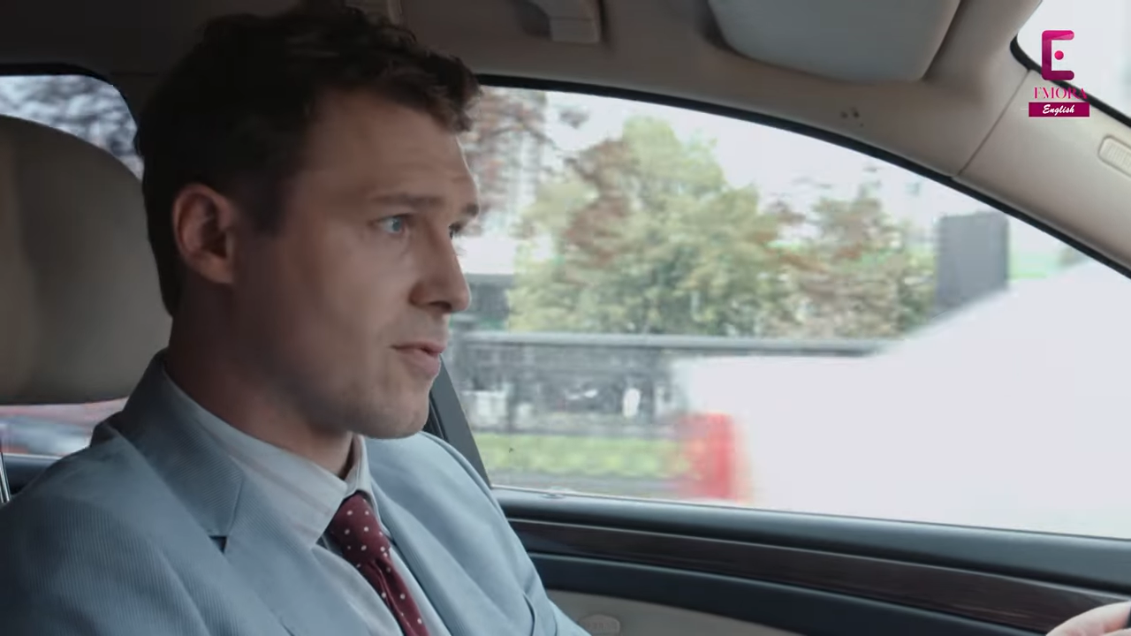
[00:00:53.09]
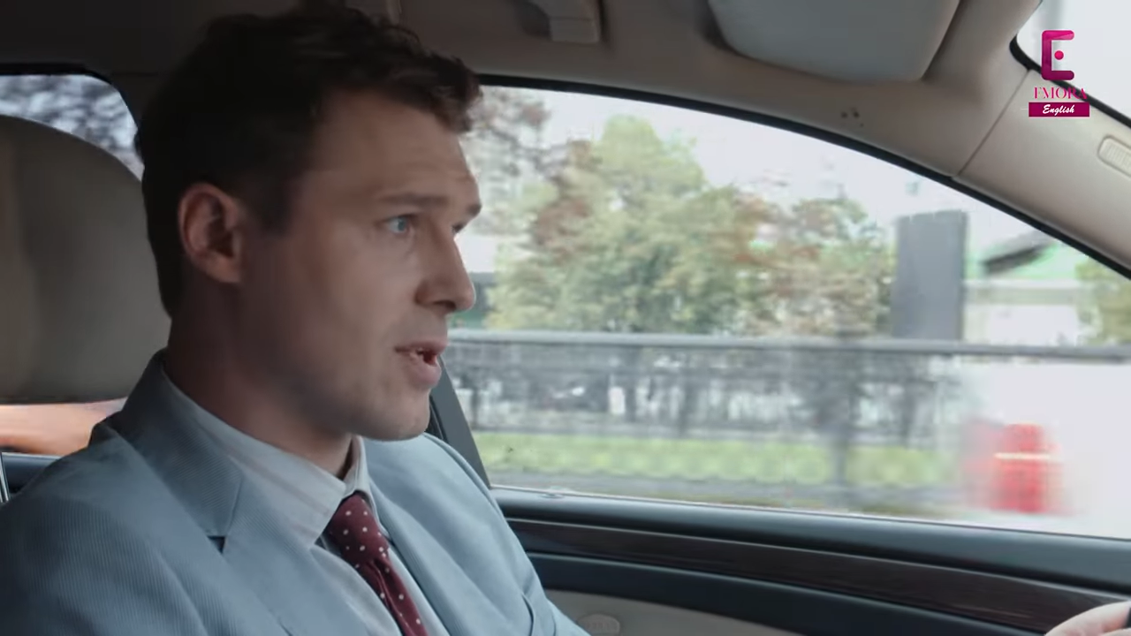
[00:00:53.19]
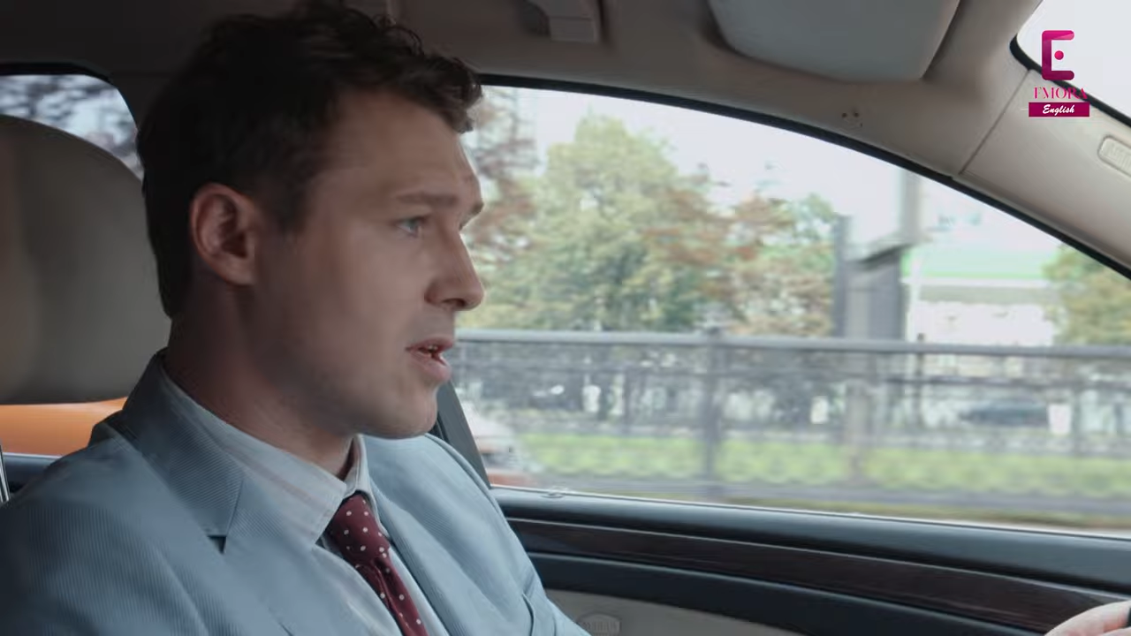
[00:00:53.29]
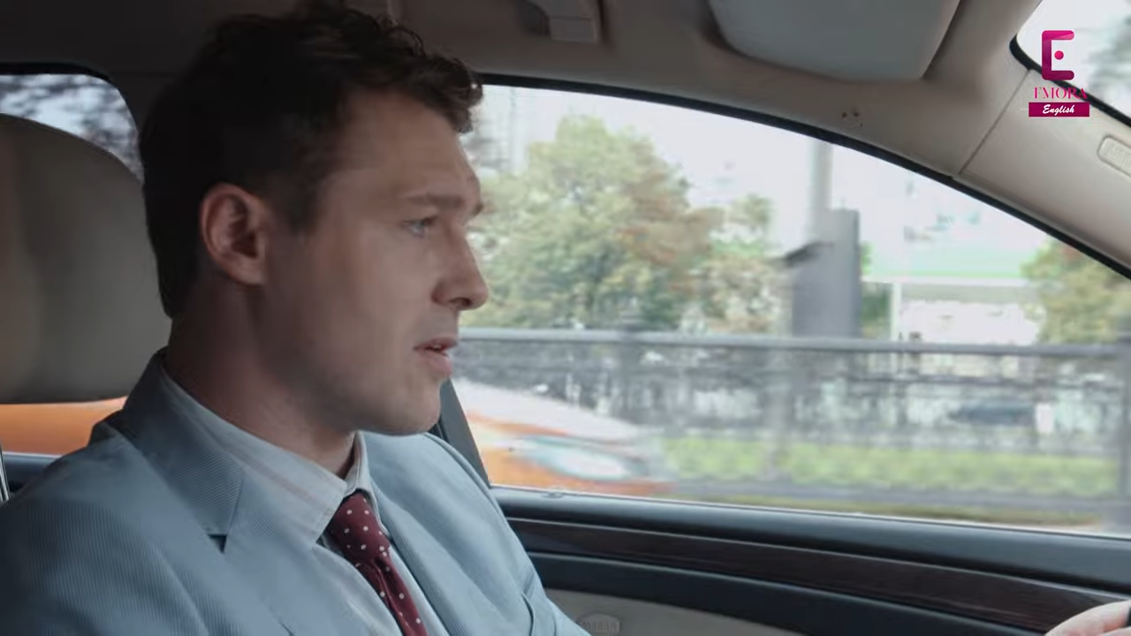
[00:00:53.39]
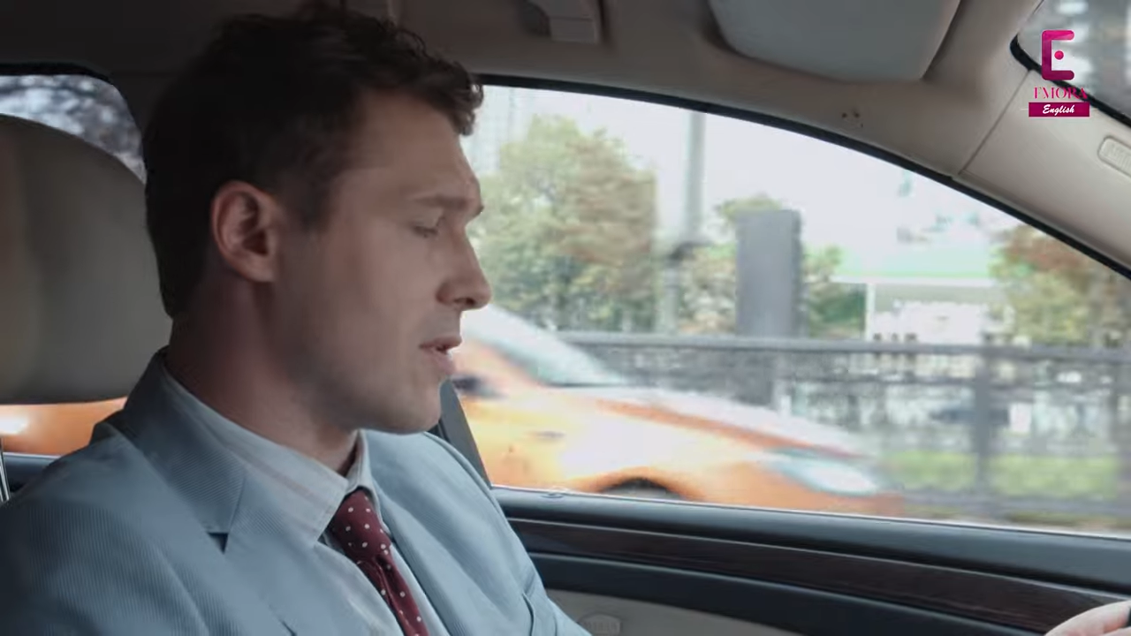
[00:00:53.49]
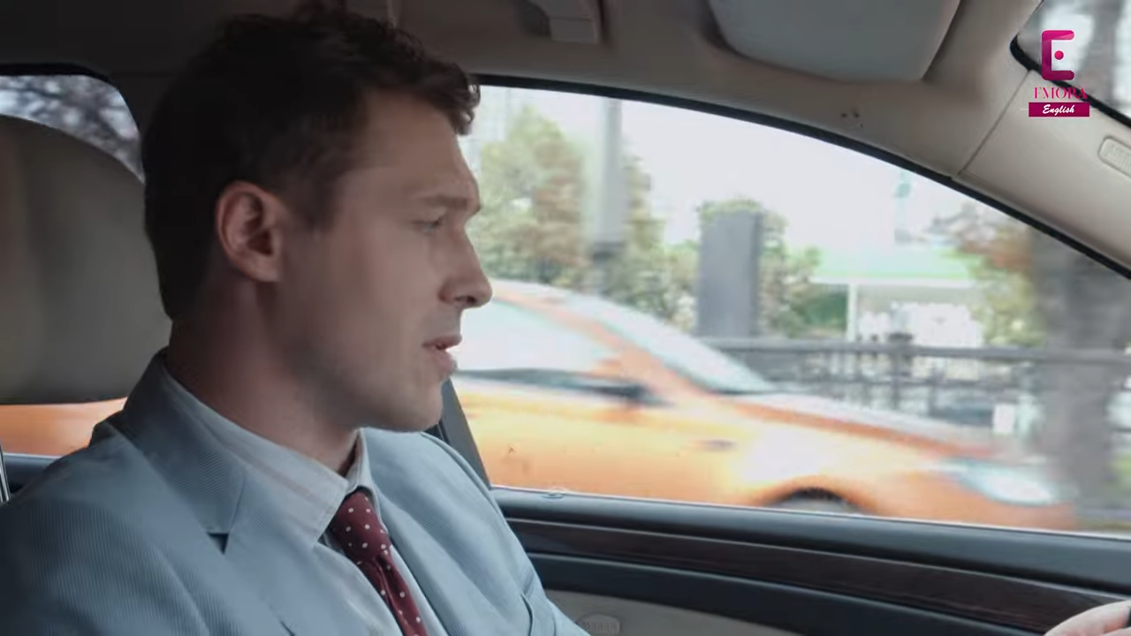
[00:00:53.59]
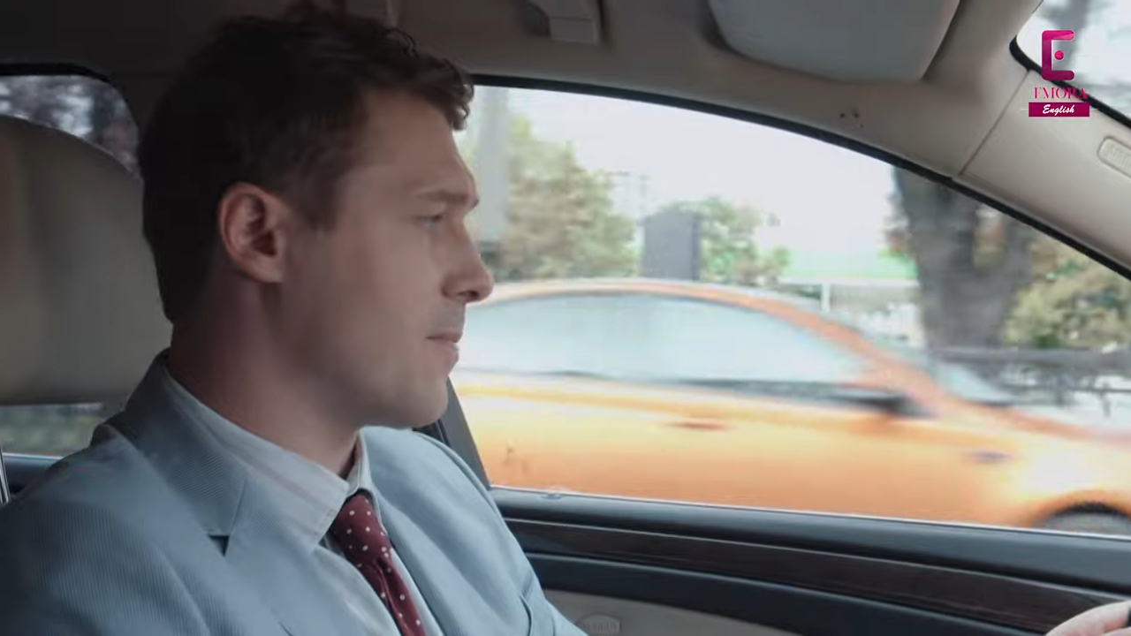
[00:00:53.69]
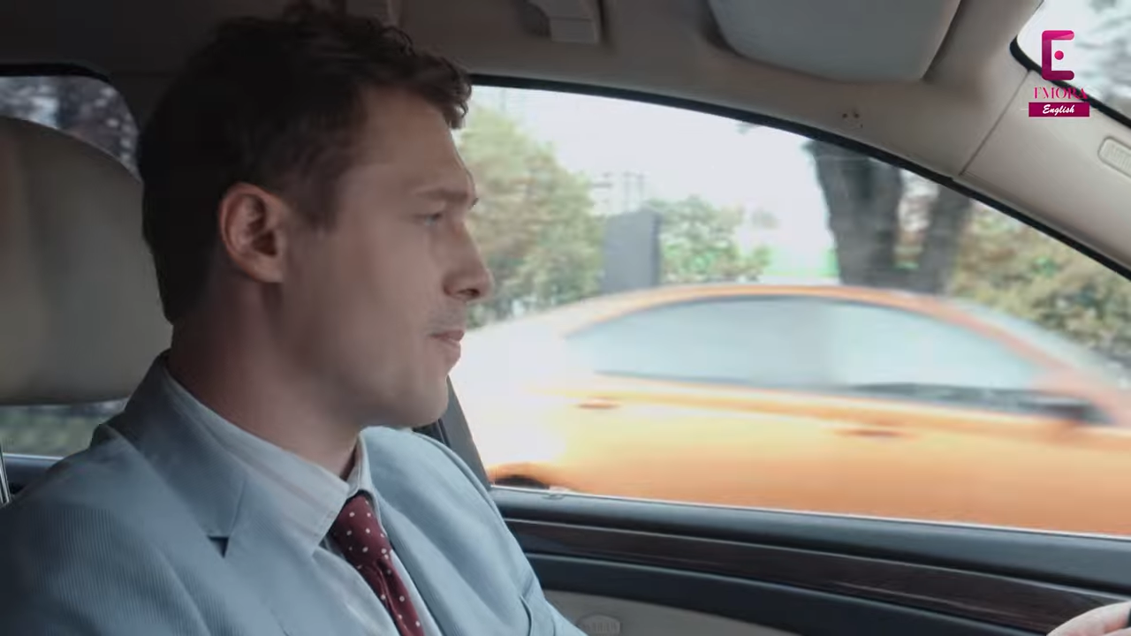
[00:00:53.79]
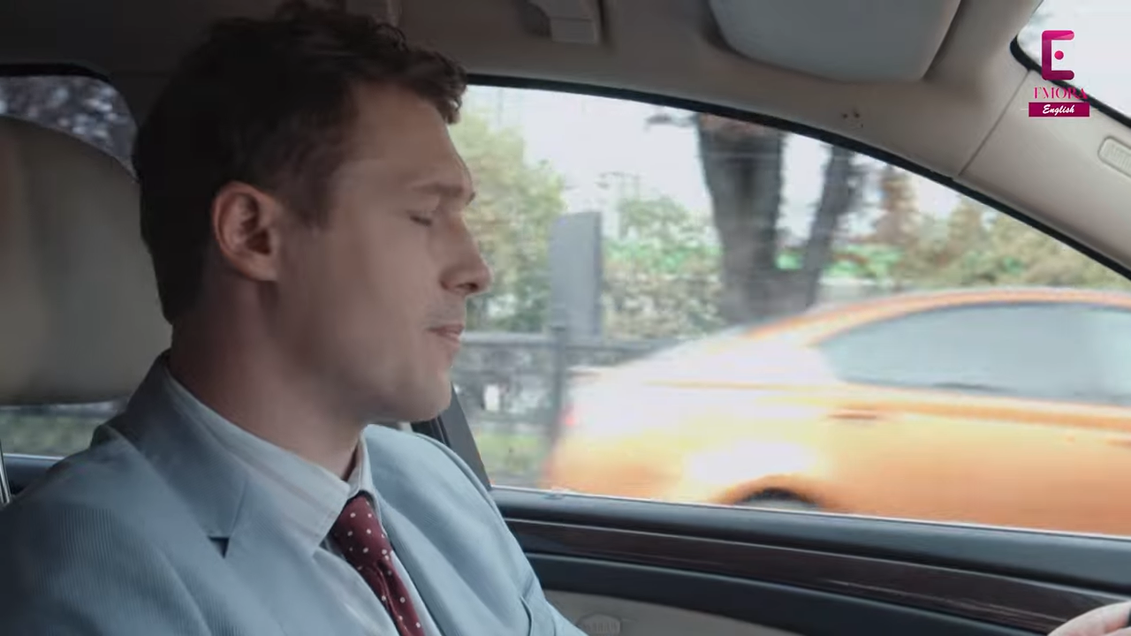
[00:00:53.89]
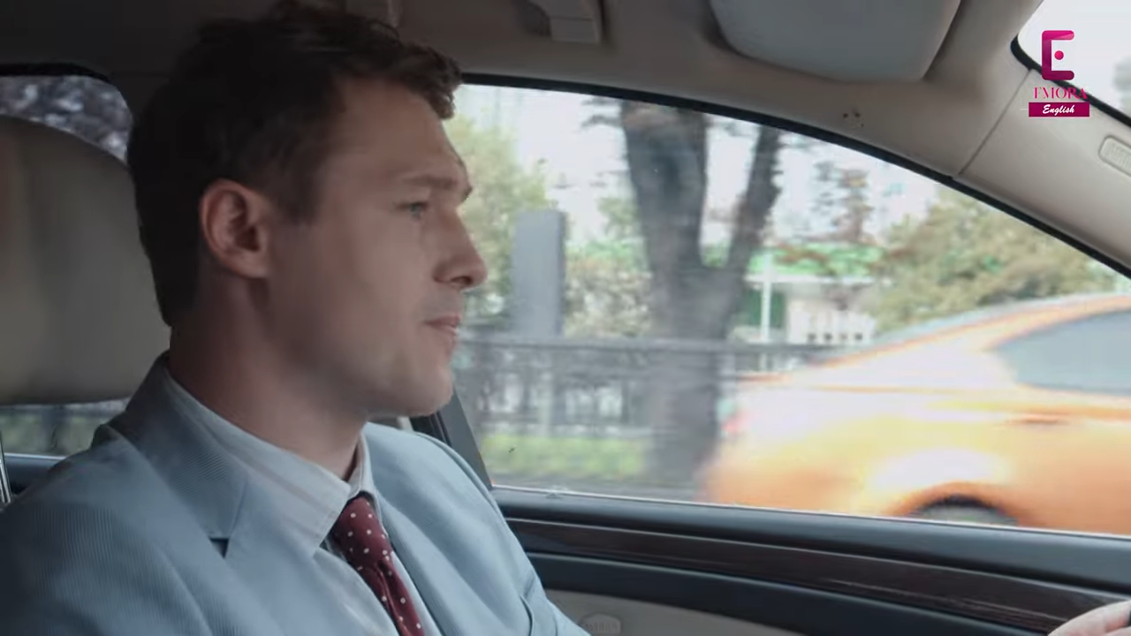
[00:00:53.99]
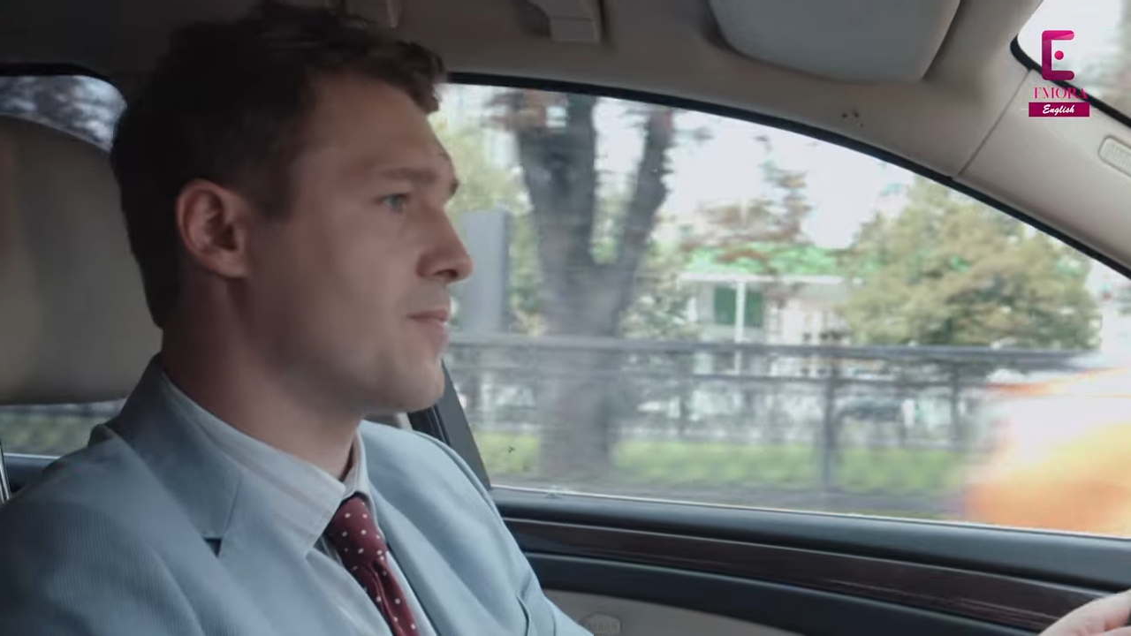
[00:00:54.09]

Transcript: I'm in Kiev.